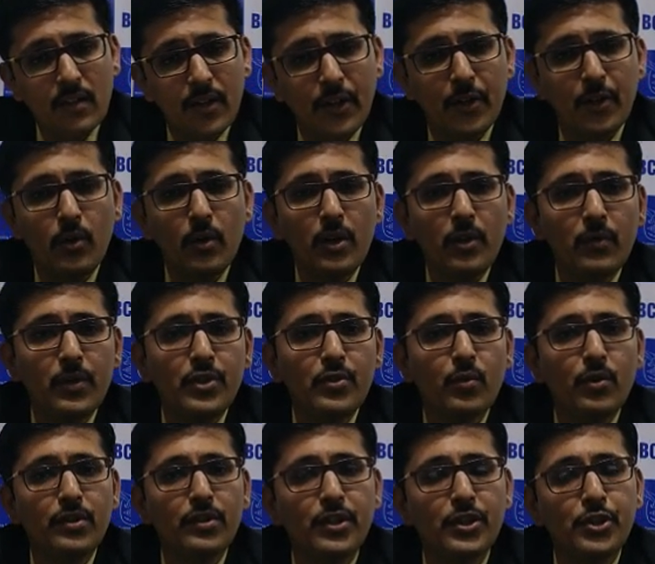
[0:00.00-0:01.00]
circular
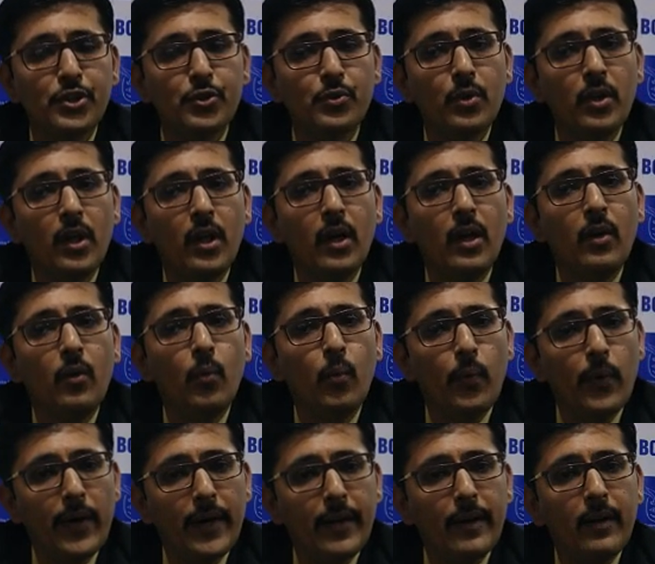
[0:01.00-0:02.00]
which was issued,
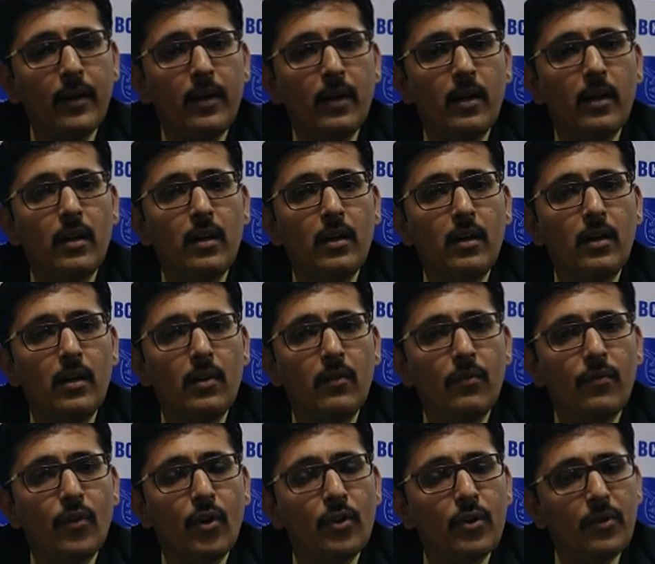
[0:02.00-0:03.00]
where
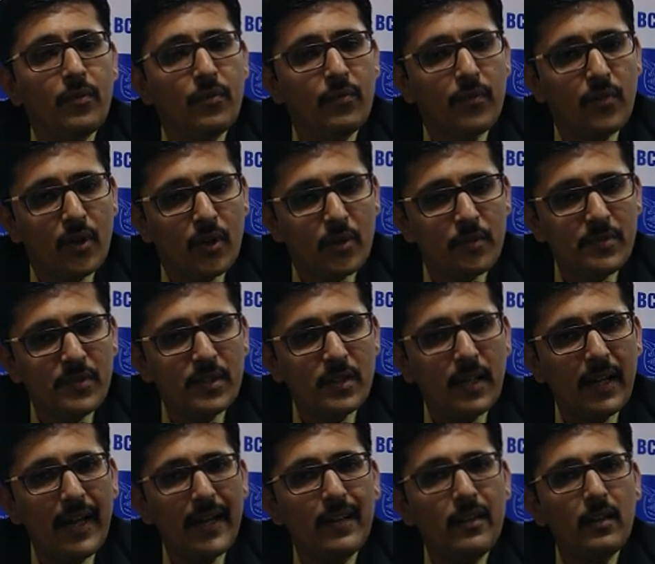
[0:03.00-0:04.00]
for the
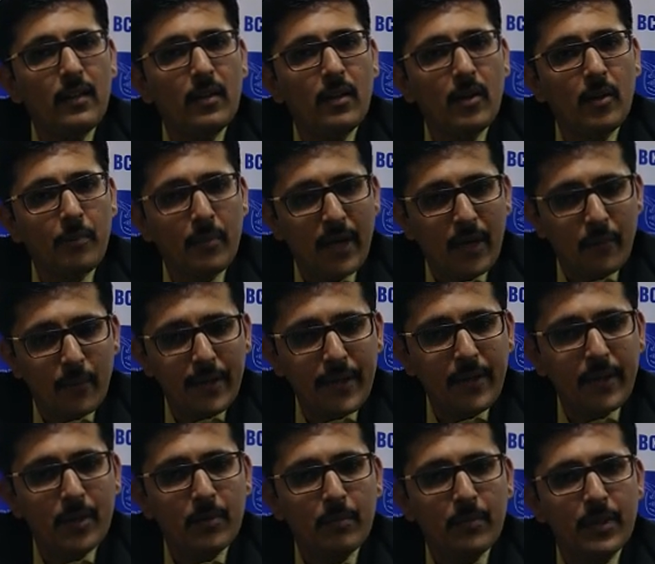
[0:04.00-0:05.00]
firms and
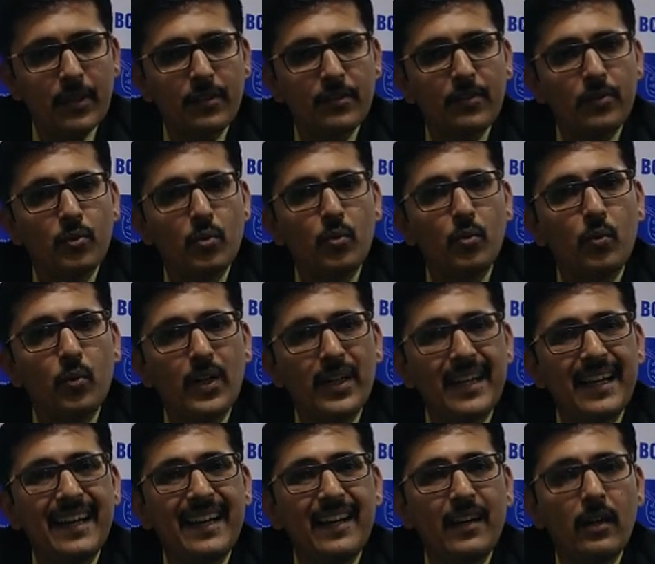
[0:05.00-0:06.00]
private companies who
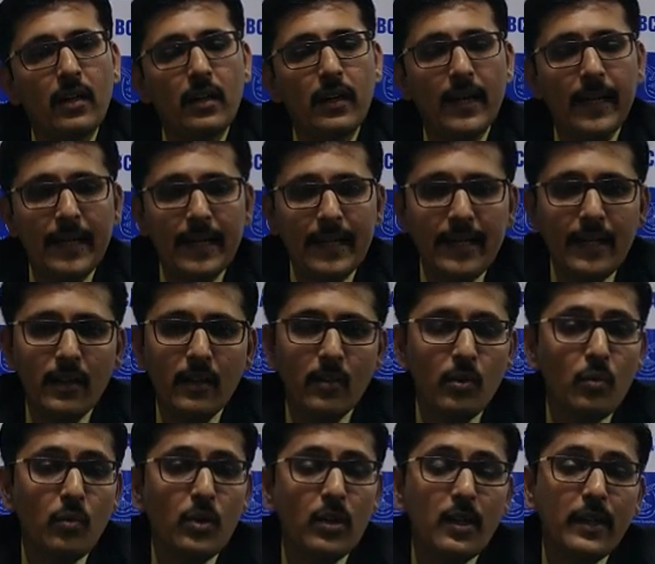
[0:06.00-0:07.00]
were
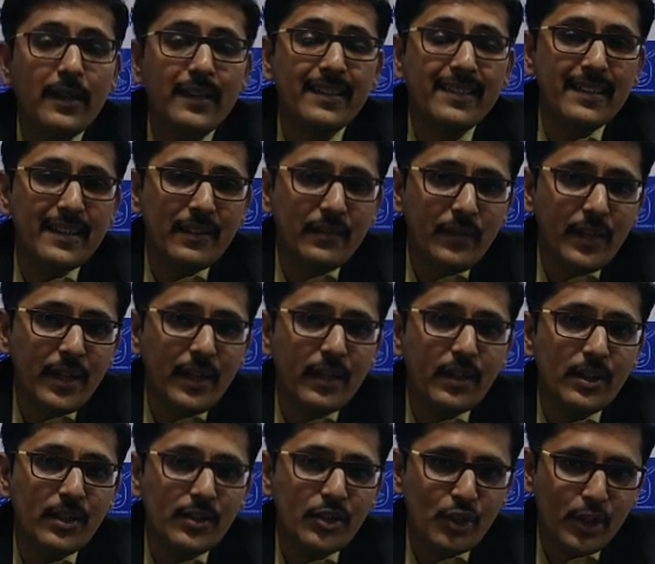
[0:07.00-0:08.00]

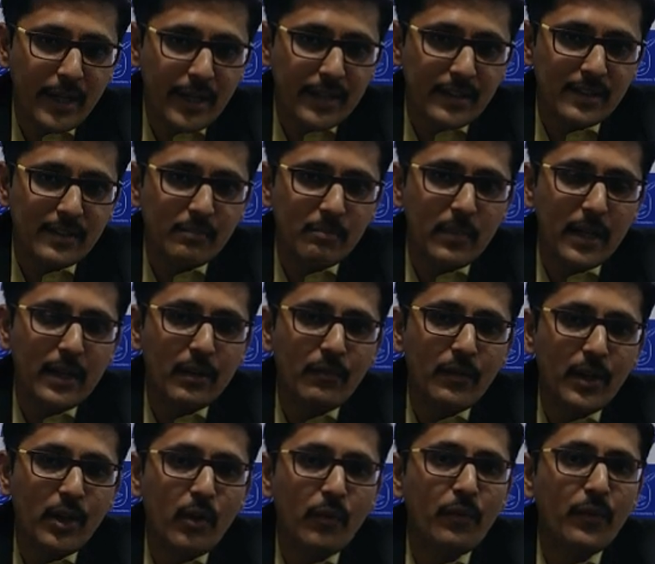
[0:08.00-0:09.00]
receiving shares by
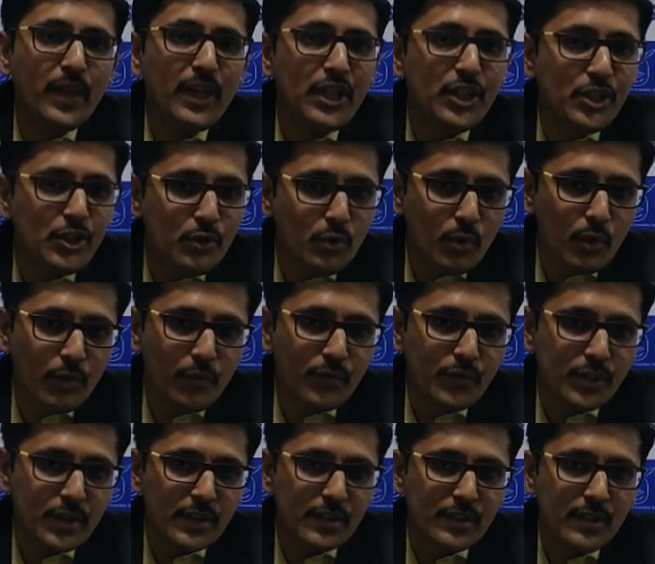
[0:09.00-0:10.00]
way of issue
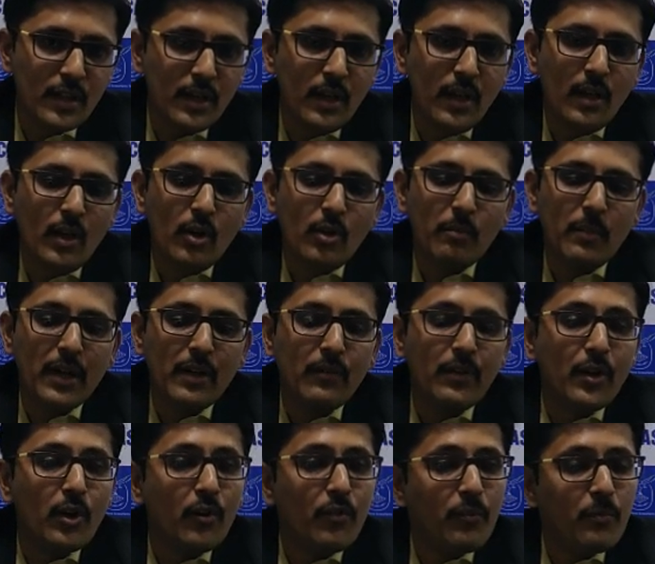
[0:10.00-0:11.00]
of shares, by
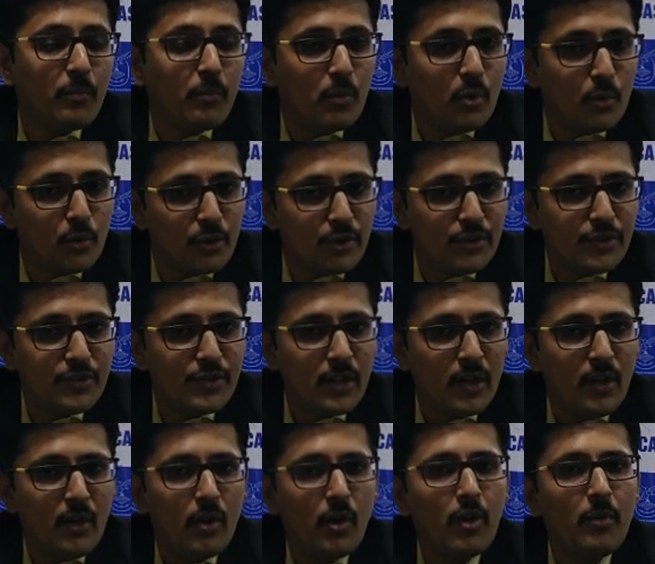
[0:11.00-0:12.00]
way of
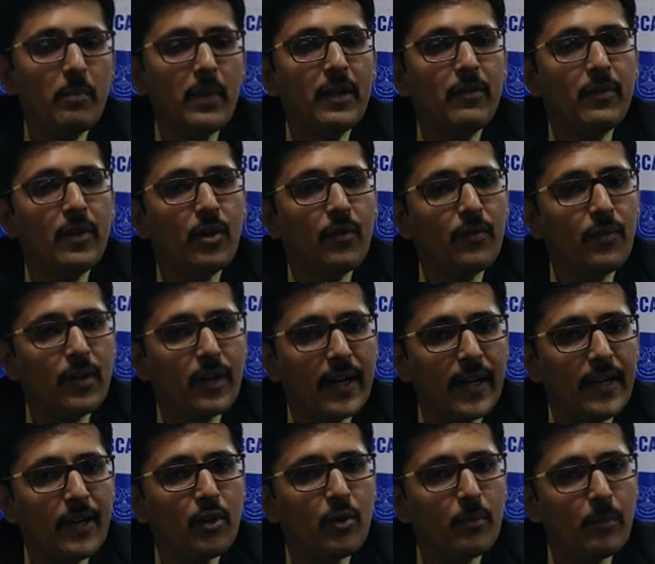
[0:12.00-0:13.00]
bonus, or by way of a
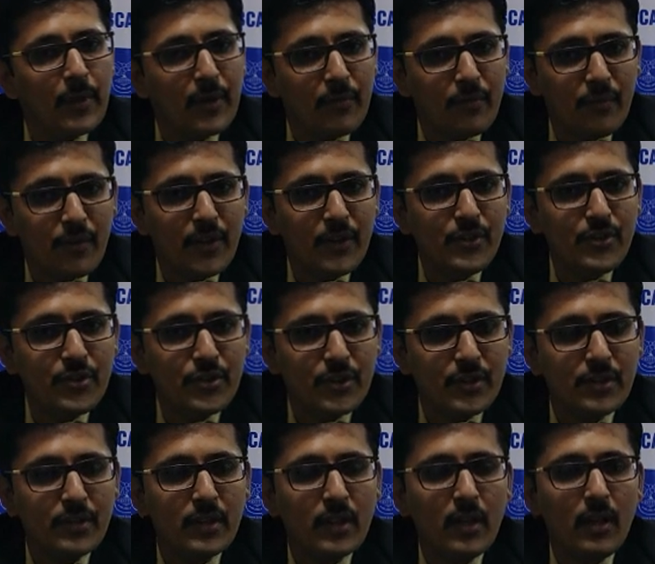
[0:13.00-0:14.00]
right of preference
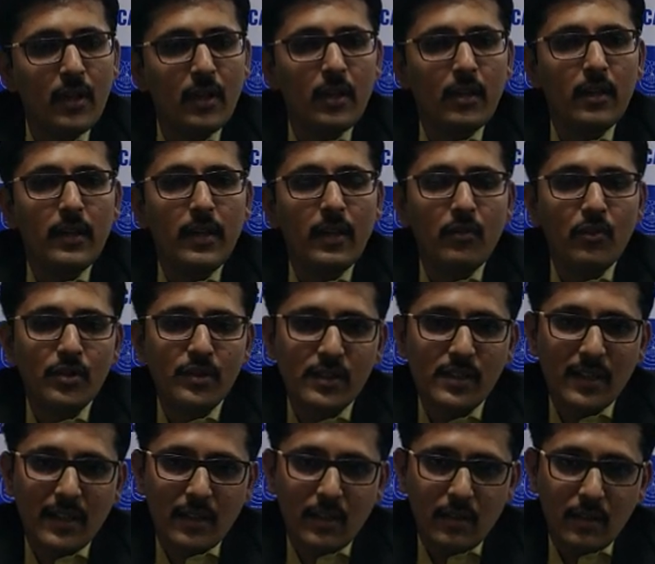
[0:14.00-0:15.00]
shares, there was
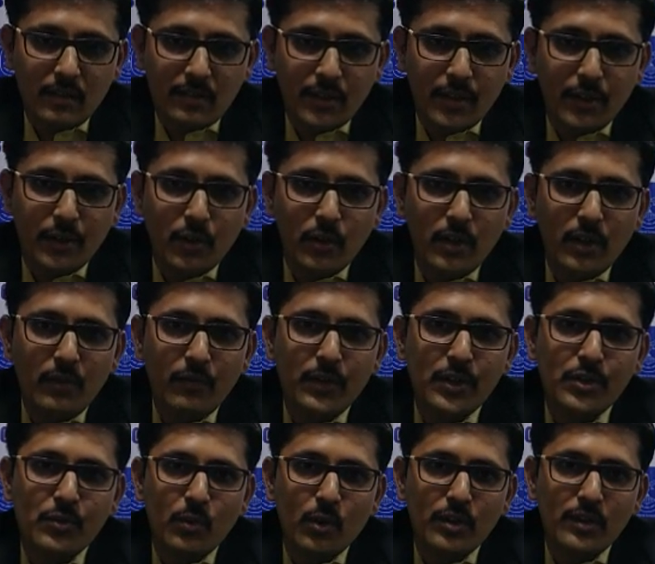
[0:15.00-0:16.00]
a circular
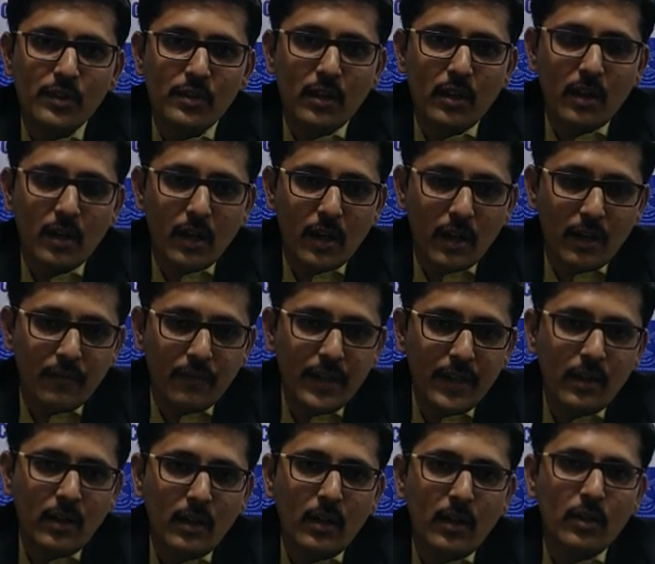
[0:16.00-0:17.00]
which was
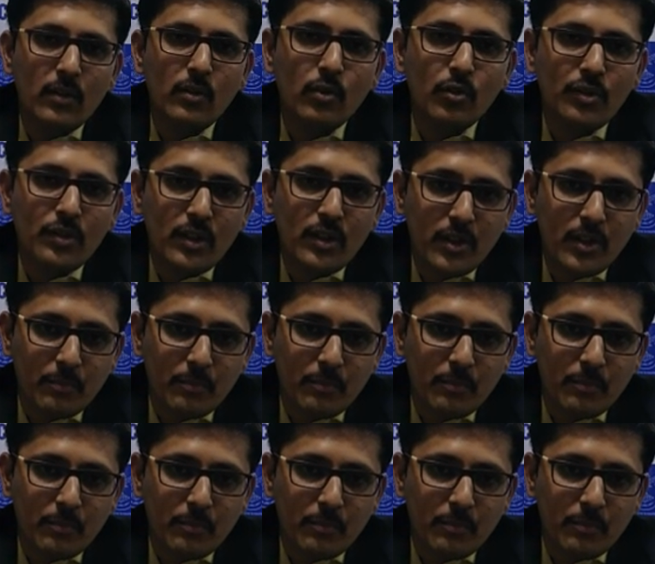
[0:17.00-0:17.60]
allowing those